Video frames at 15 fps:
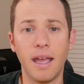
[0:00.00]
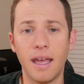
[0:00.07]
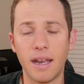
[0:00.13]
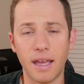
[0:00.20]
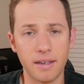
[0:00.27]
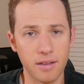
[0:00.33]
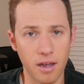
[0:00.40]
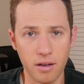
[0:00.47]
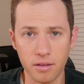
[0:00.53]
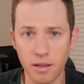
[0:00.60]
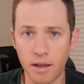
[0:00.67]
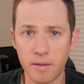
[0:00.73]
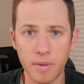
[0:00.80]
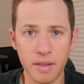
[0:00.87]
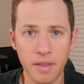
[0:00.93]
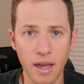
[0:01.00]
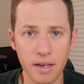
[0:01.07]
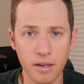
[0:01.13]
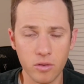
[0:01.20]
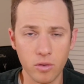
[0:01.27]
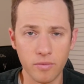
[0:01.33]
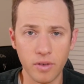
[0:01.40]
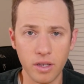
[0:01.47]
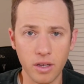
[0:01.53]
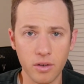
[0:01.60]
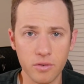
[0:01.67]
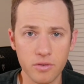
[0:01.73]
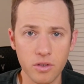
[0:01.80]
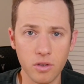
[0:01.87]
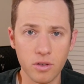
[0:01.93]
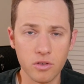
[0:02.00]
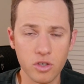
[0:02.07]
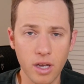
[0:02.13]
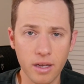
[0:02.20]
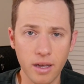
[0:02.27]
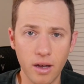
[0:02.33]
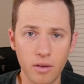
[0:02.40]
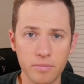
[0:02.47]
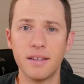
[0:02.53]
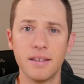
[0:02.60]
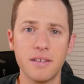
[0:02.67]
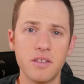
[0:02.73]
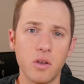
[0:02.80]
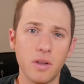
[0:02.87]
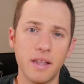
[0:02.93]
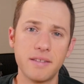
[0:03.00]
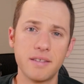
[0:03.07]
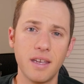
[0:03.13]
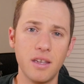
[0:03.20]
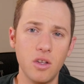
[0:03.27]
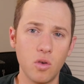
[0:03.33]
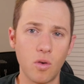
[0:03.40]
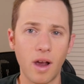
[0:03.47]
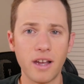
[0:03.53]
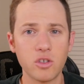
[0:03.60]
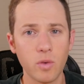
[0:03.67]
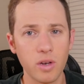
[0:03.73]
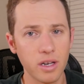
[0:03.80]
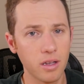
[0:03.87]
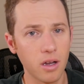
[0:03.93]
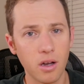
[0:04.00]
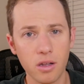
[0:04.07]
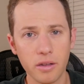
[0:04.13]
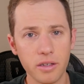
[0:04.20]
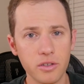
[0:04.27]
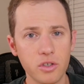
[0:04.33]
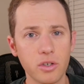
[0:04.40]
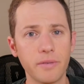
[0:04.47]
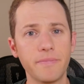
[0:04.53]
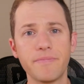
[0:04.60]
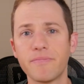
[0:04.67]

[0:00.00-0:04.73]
And I talk a lot about that in other videos that you can check out. So let's say you graduated college.